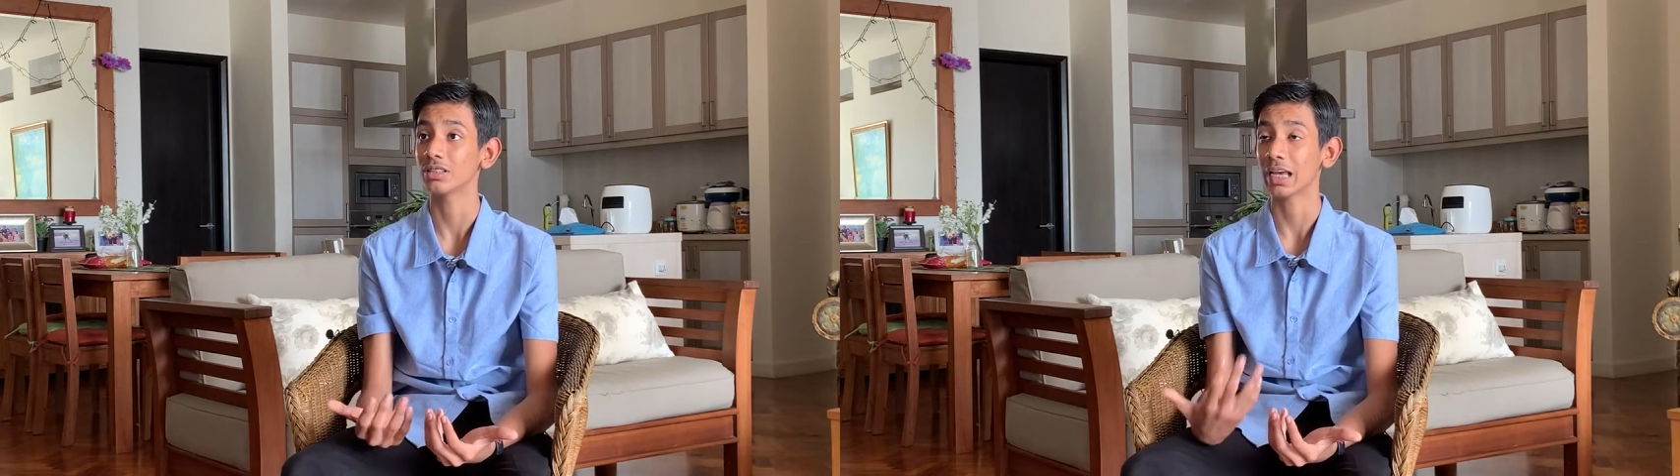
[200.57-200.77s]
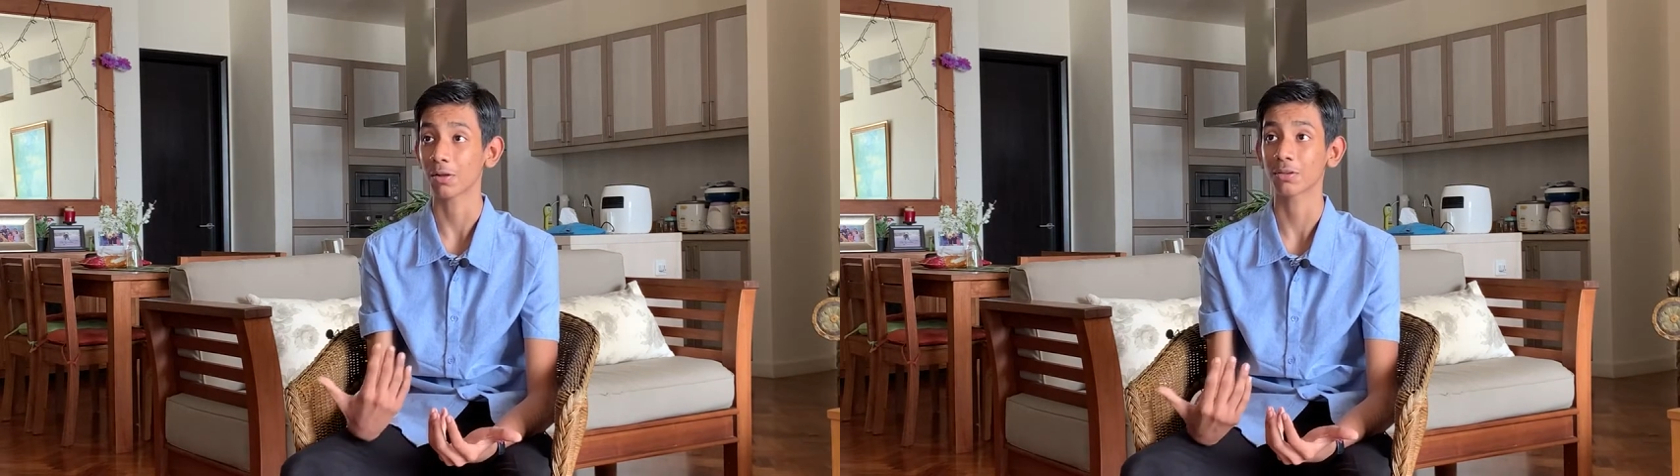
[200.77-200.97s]

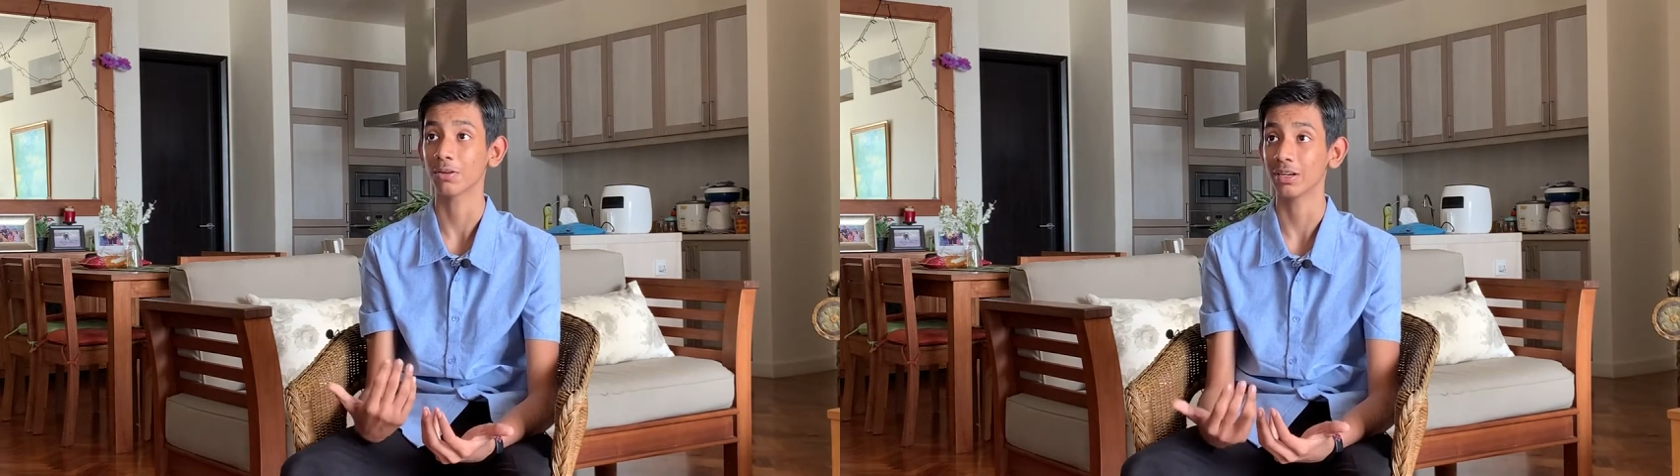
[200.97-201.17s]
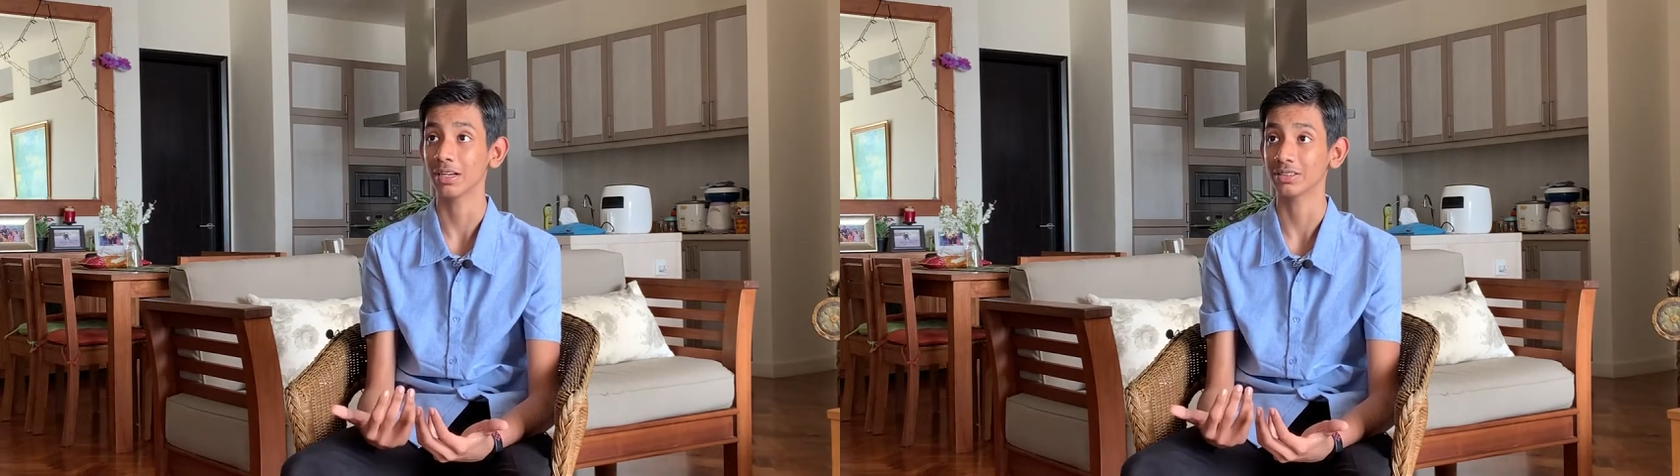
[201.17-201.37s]
South
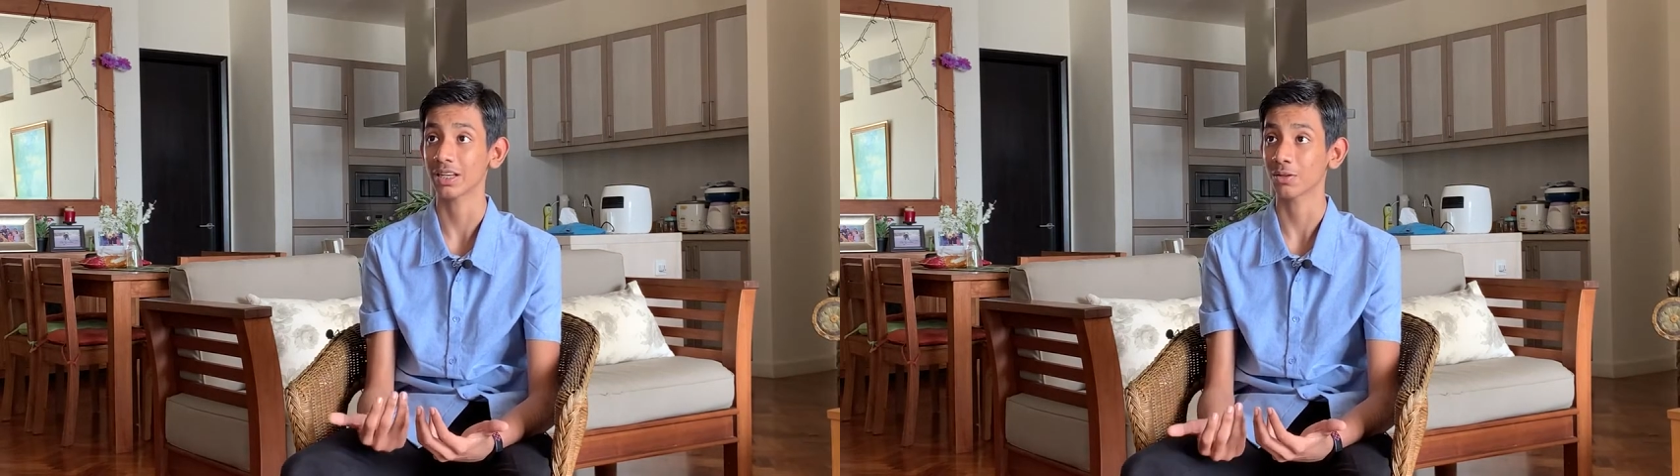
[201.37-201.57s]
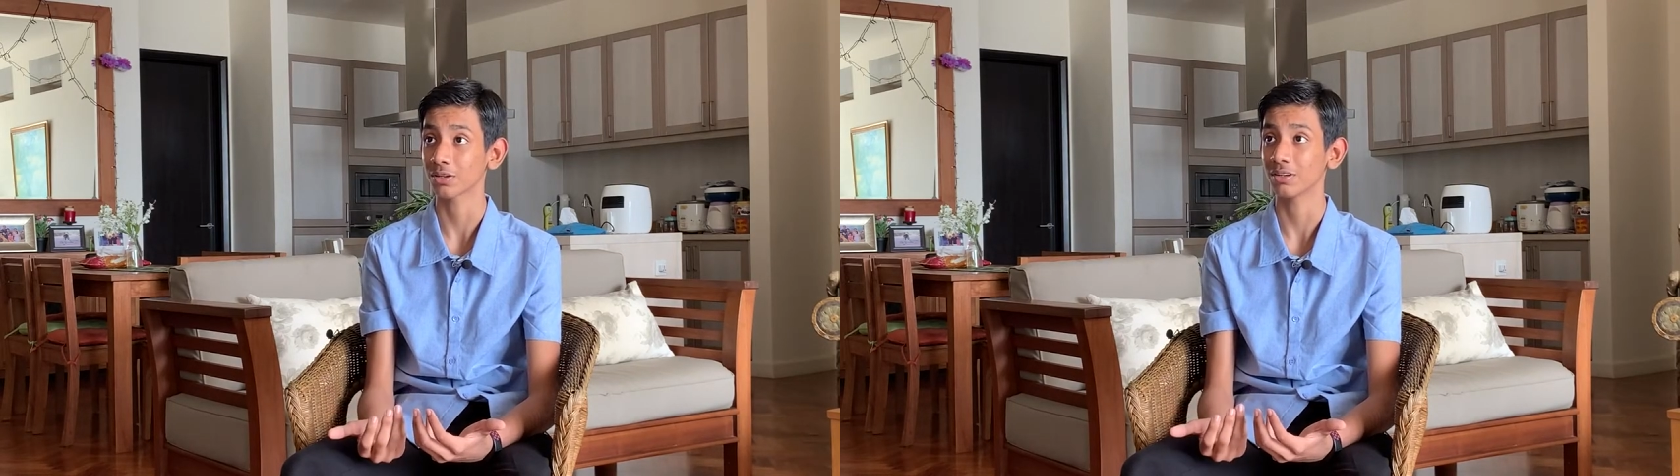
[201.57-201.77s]

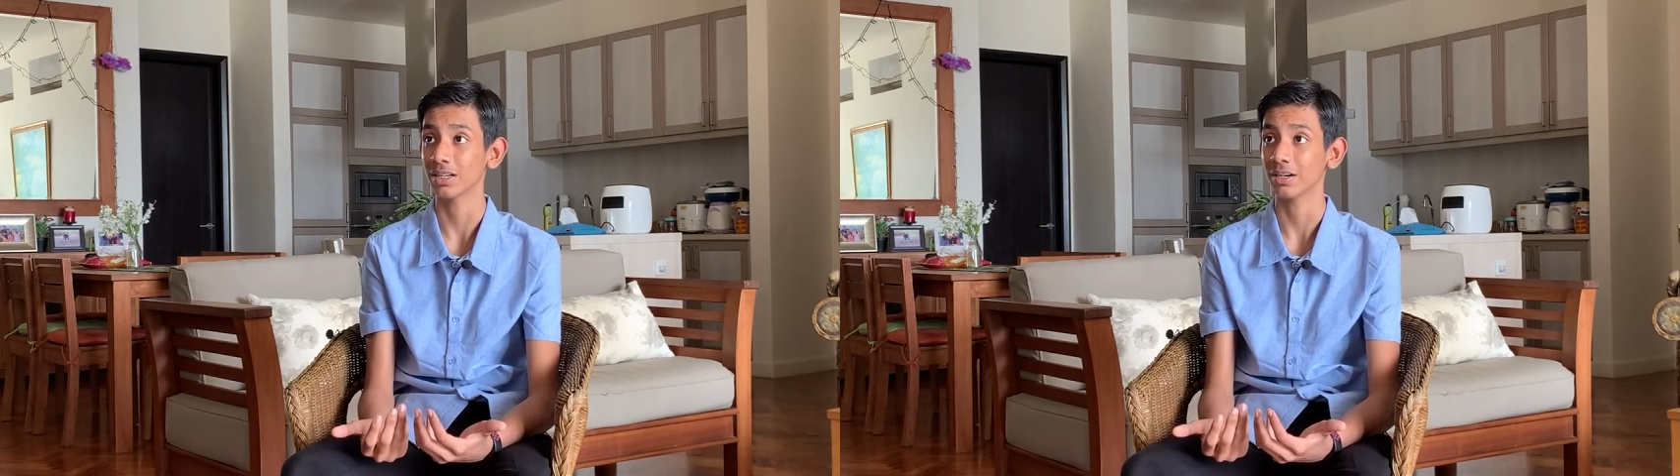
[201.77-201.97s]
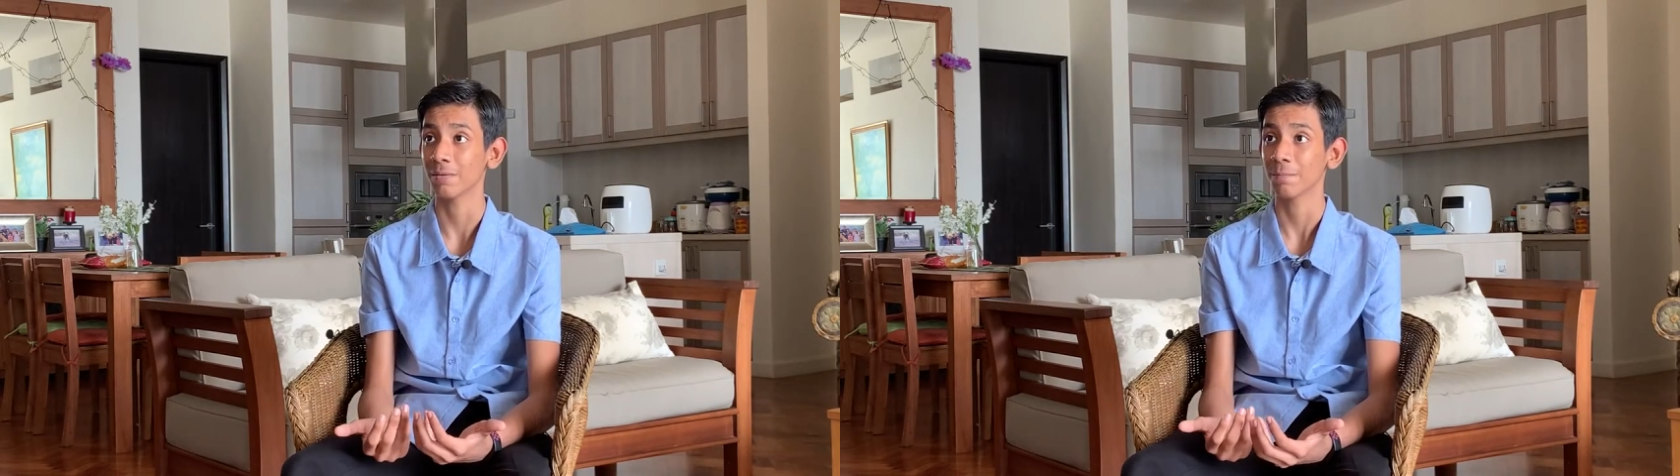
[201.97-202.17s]

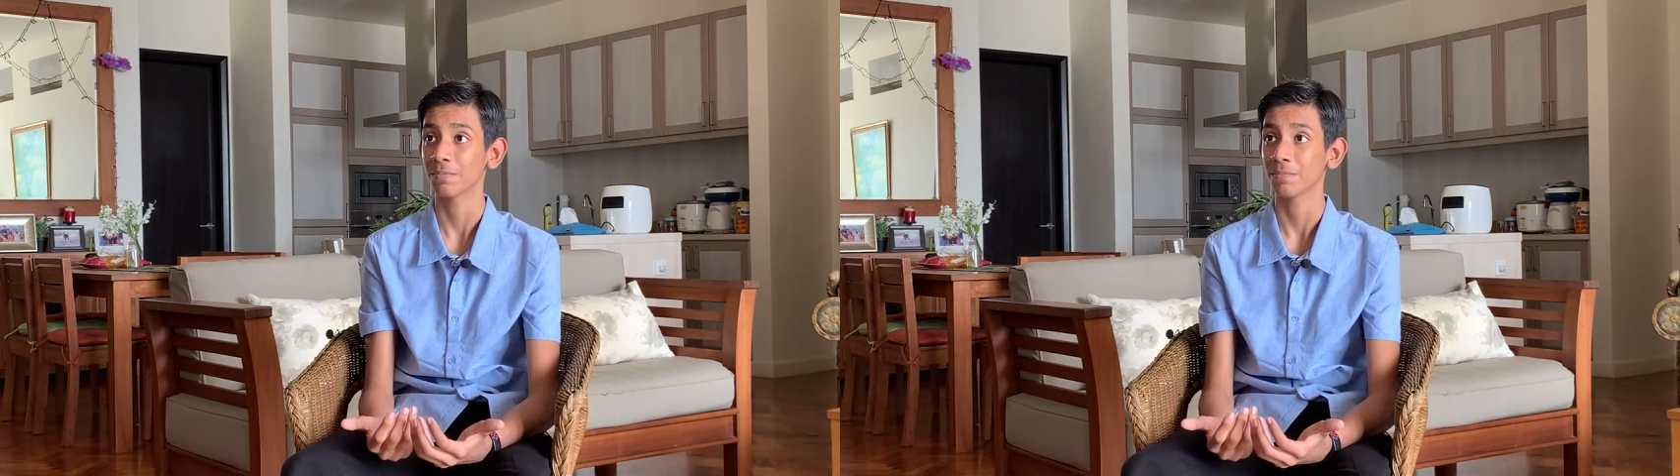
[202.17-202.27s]
Korea,